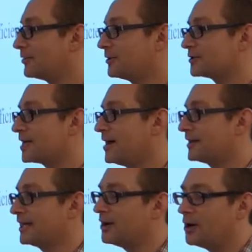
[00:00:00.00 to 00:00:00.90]
Orange
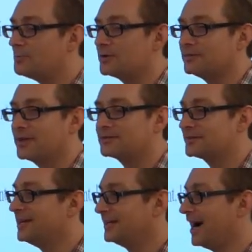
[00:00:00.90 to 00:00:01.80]
County? I hope you've
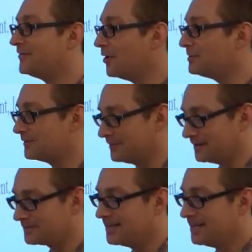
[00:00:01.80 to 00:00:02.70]
left. I hope you've
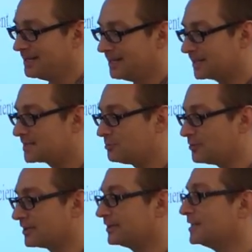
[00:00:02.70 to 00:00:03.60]
left and
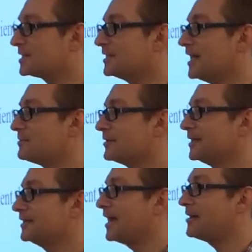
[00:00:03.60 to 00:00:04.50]
explored at least the
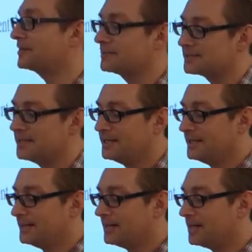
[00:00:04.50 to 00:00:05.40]
neighboring counties.
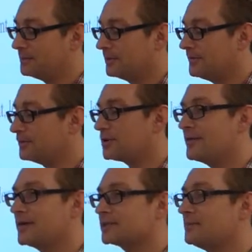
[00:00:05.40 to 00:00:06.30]
But if you
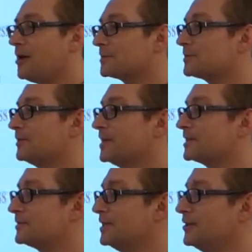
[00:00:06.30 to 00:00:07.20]
drive out to Palm
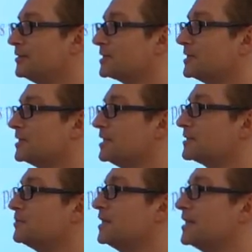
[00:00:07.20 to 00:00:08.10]
Springs, what you notice, you see
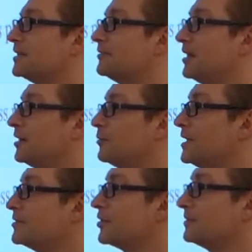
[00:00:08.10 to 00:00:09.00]
these big
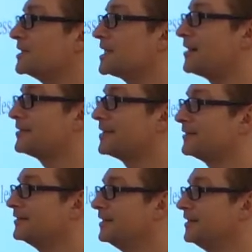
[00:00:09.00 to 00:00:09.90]
wind turbines out
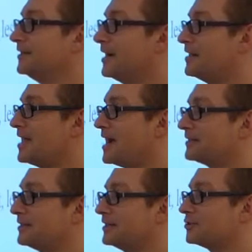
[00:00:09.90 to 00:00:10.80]
there. And
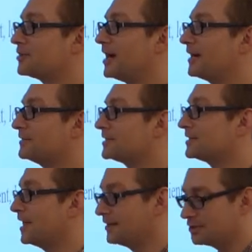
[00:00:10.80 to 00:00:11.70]
that
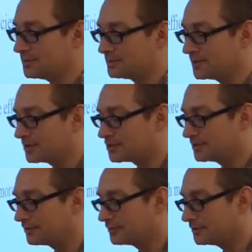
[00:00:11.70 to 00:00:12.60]
drives energy
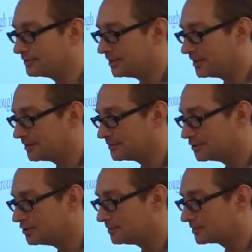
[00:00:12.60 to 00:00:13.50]
production through
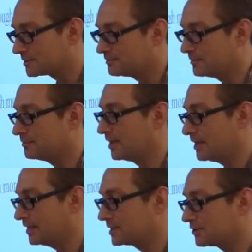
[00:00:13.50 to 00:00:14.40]
renewables,
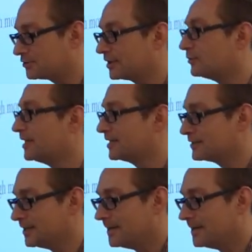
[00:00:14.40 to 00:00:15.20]
essentially wind.